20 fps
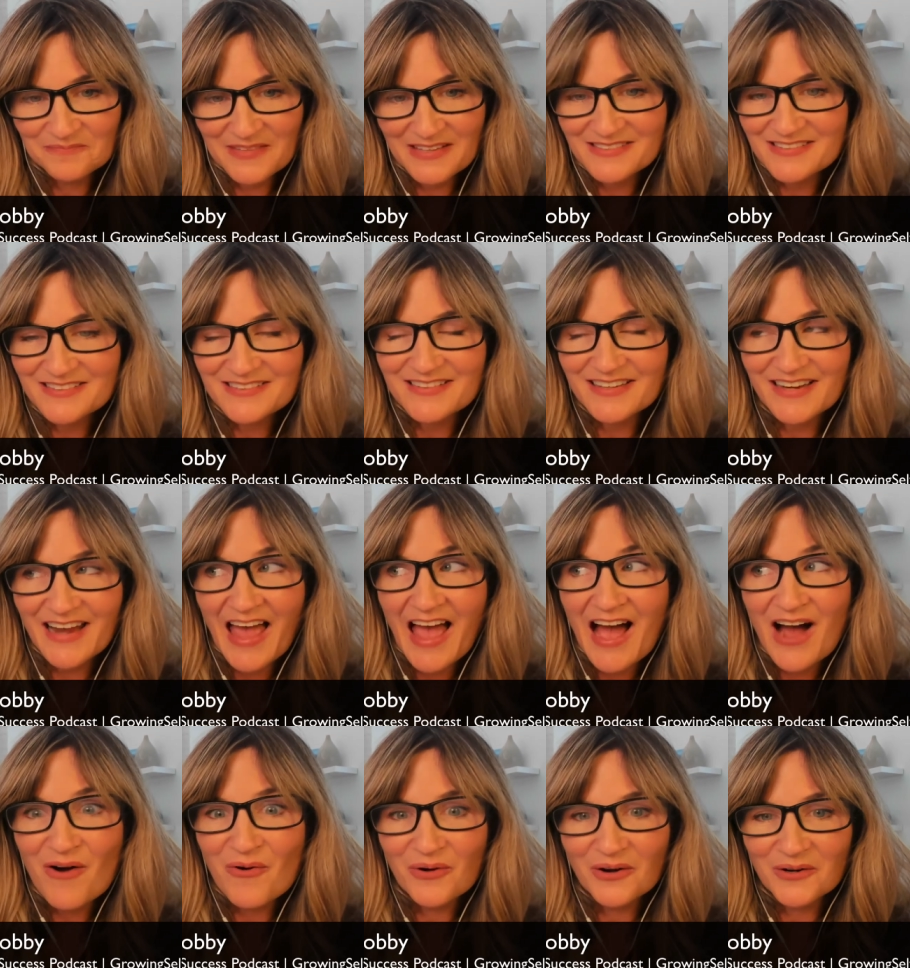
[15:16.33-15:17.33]
It's just that
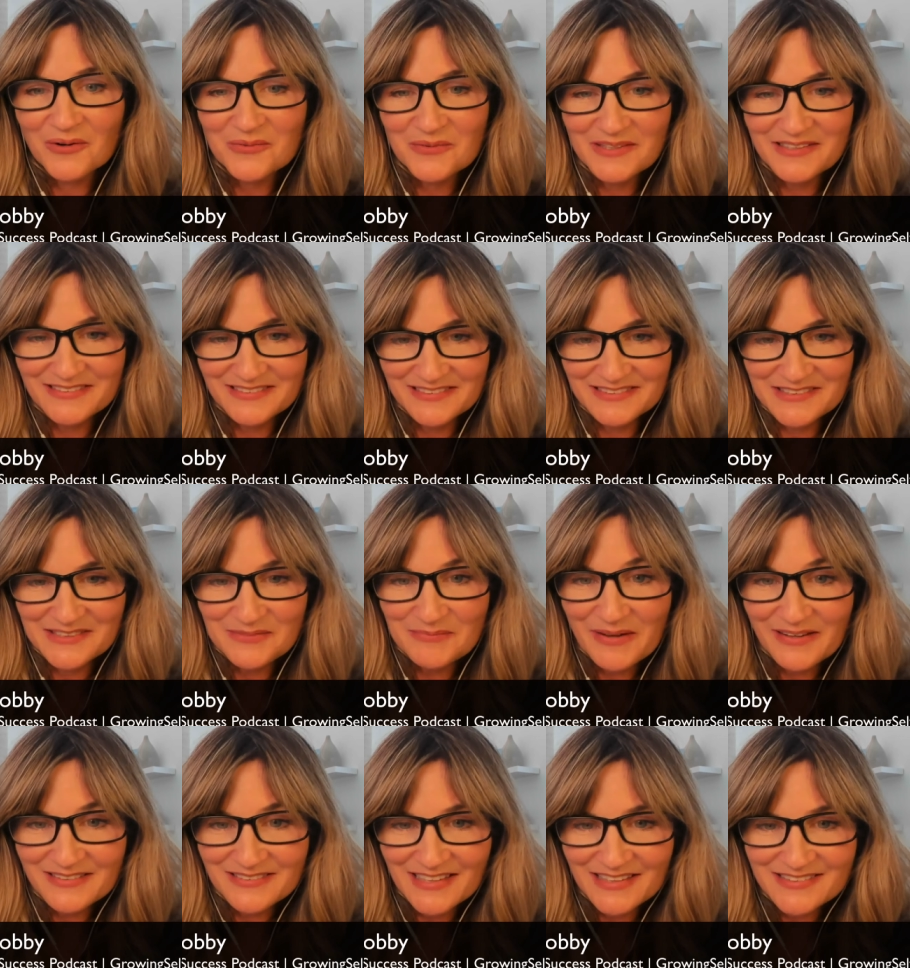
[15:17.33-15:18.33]
our reasons
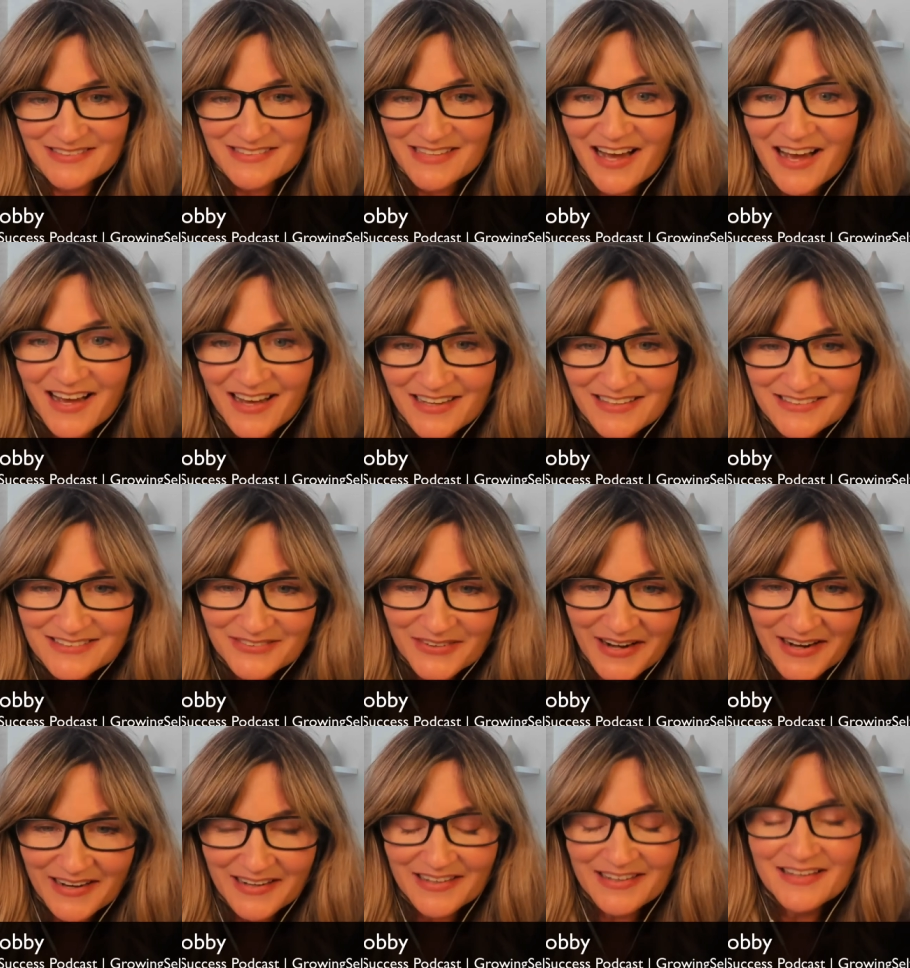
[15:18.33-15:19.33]
make sense to us,
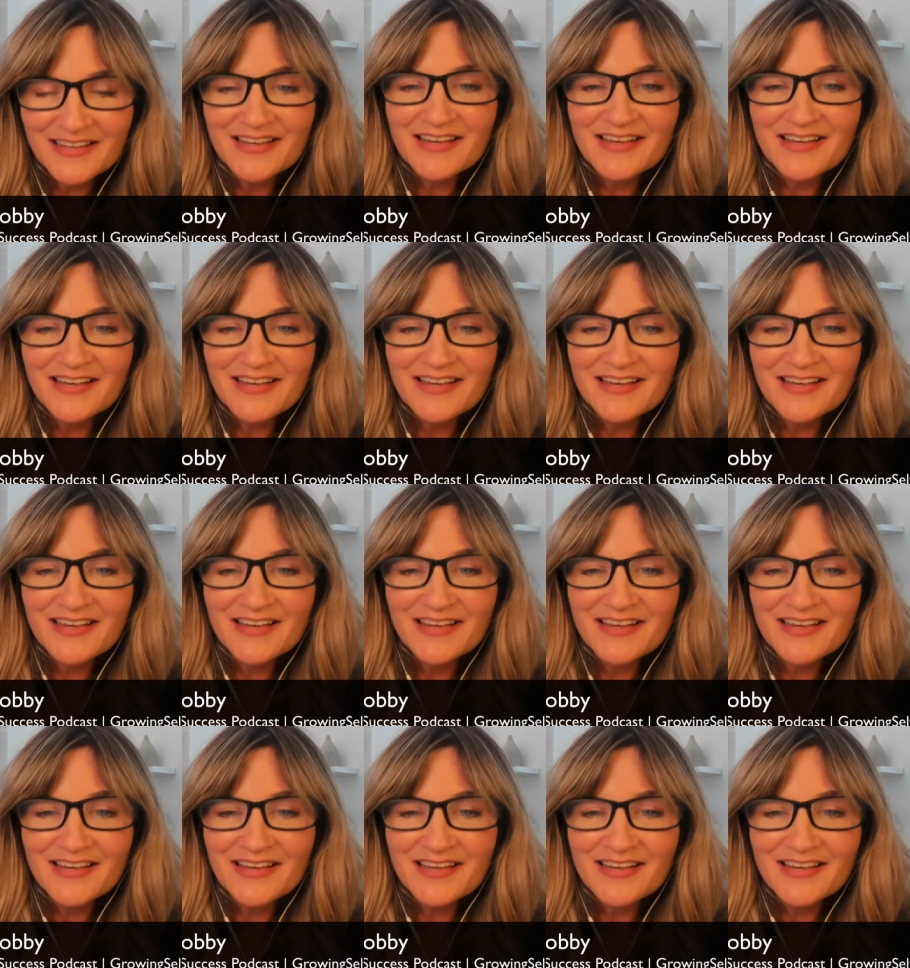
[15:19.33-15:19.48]
right?